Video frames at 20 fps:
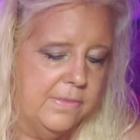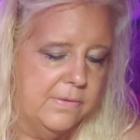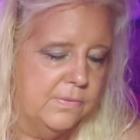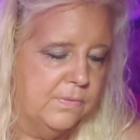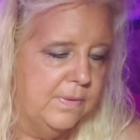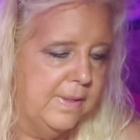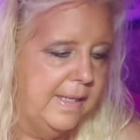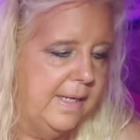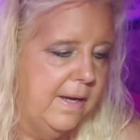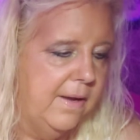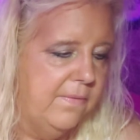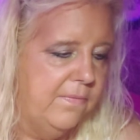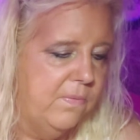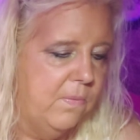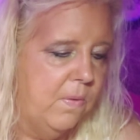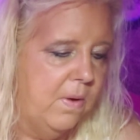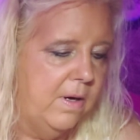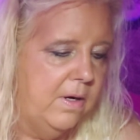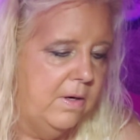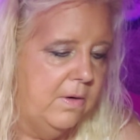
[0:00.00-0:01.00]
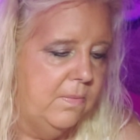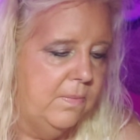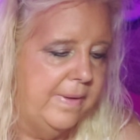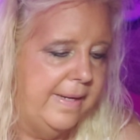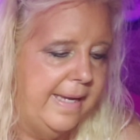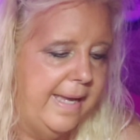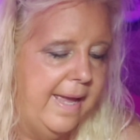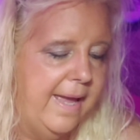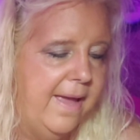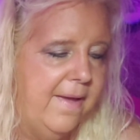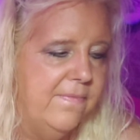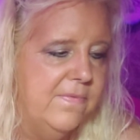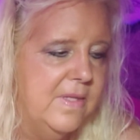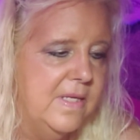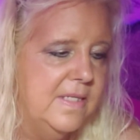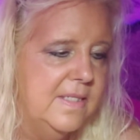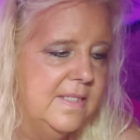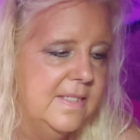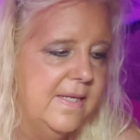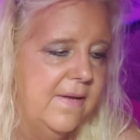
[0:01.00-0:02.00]
Three of Water, we have
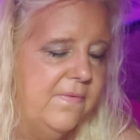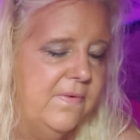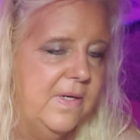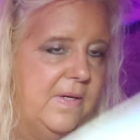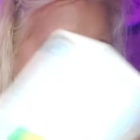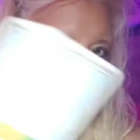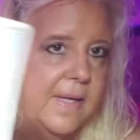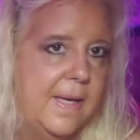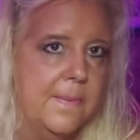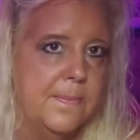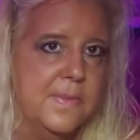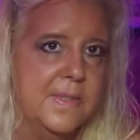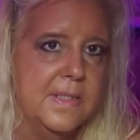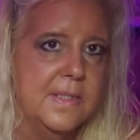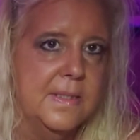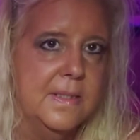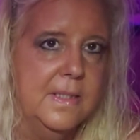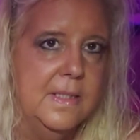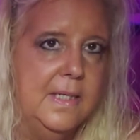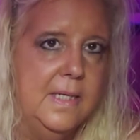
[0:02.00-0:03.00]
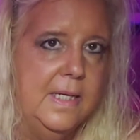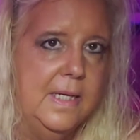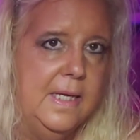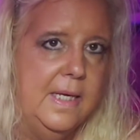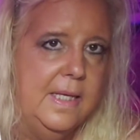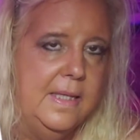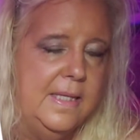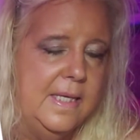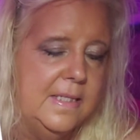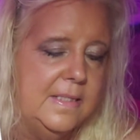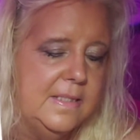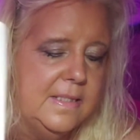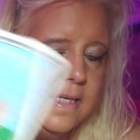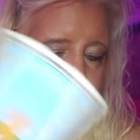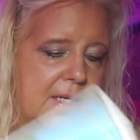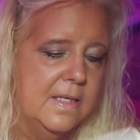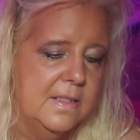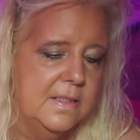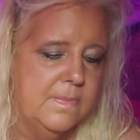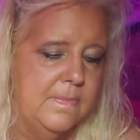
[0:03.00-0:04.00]
this Seven of Cups. This
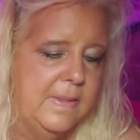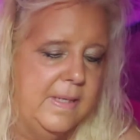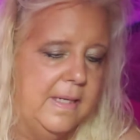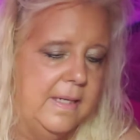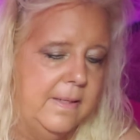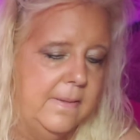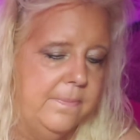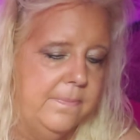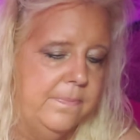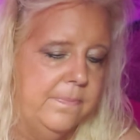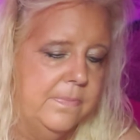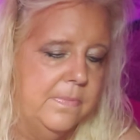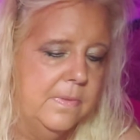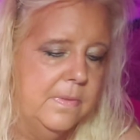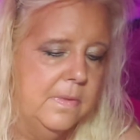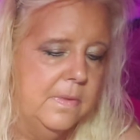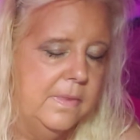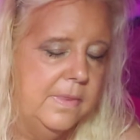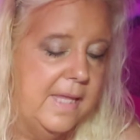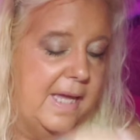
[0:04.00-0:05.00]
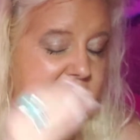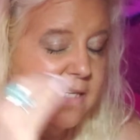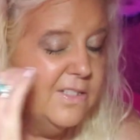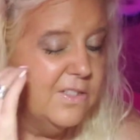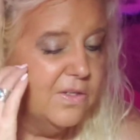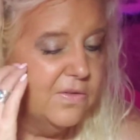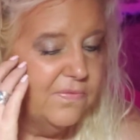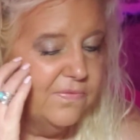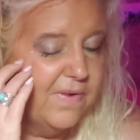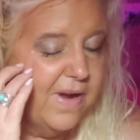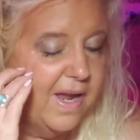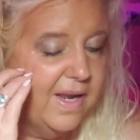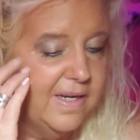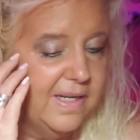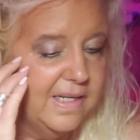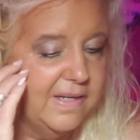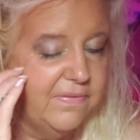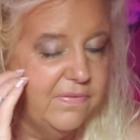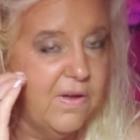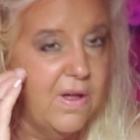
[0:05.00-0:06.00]
tells me things are
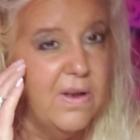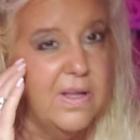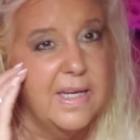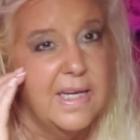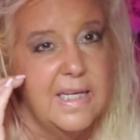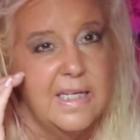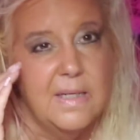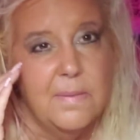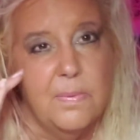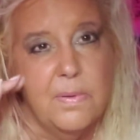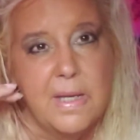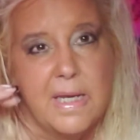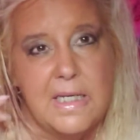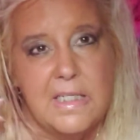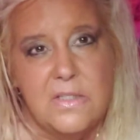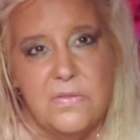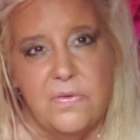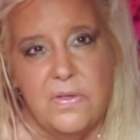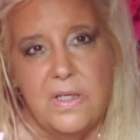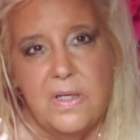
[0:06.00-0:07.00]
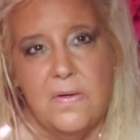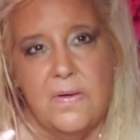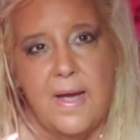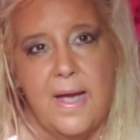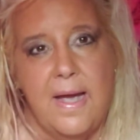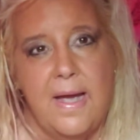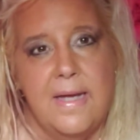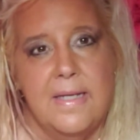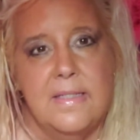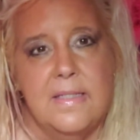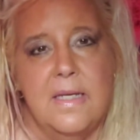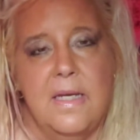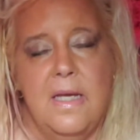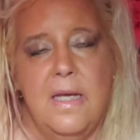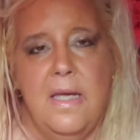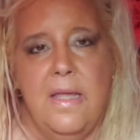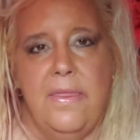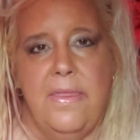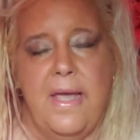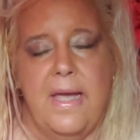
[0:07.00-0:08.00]
finally falling into place for you guys.
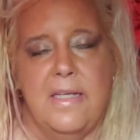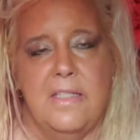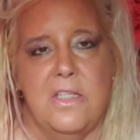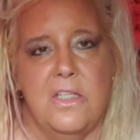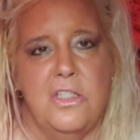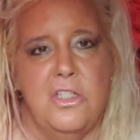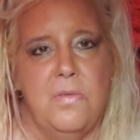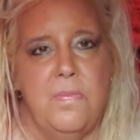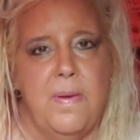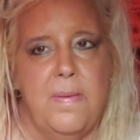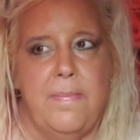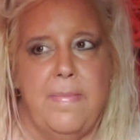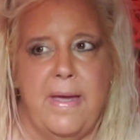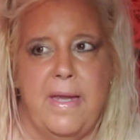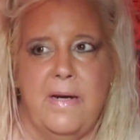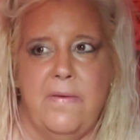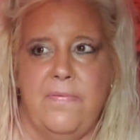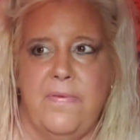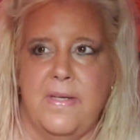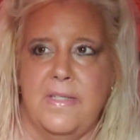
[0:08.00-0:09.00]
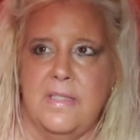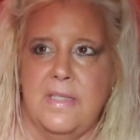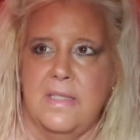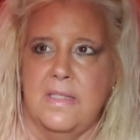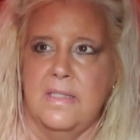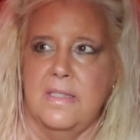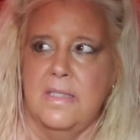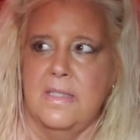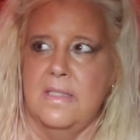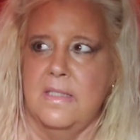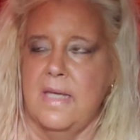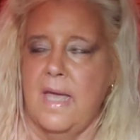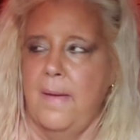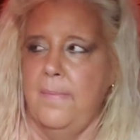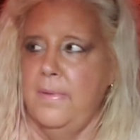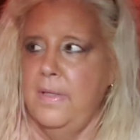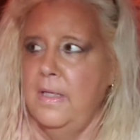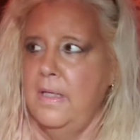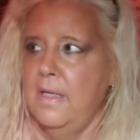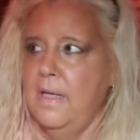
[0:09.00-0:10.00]
Things that you've been manifesting since,
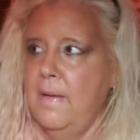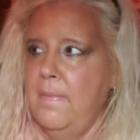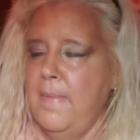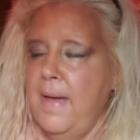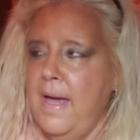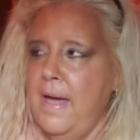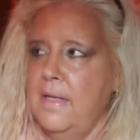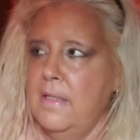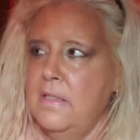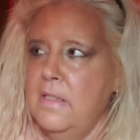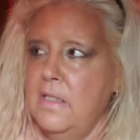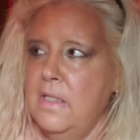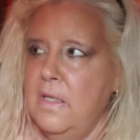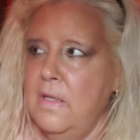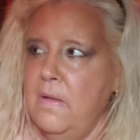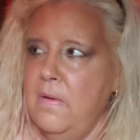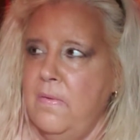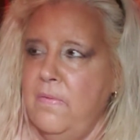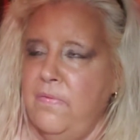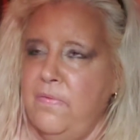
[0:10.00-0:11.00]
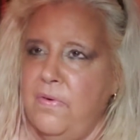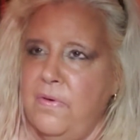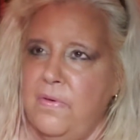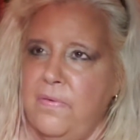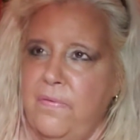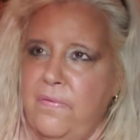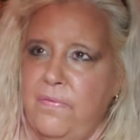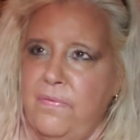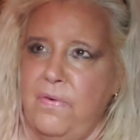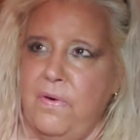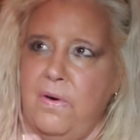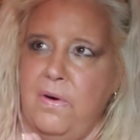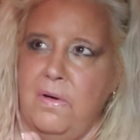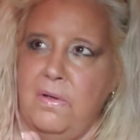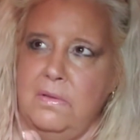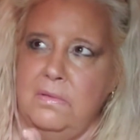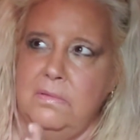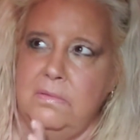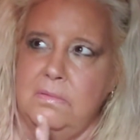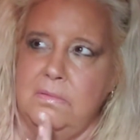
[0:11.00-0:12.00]
I'm going to go back to,
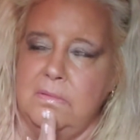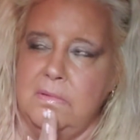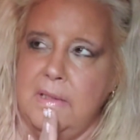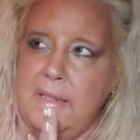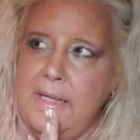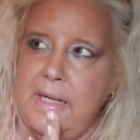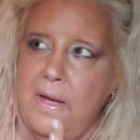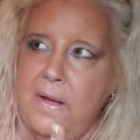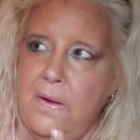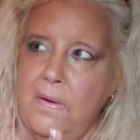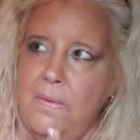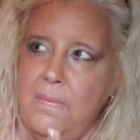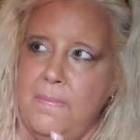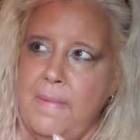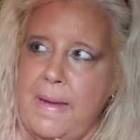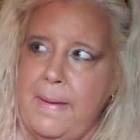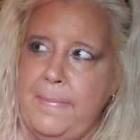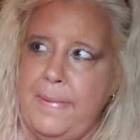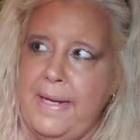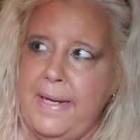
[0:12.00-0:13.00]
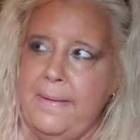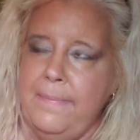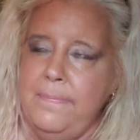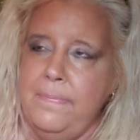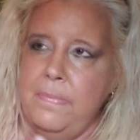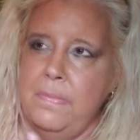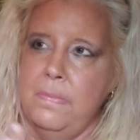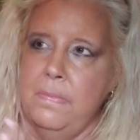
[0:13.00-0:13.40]
for Leo, maybe,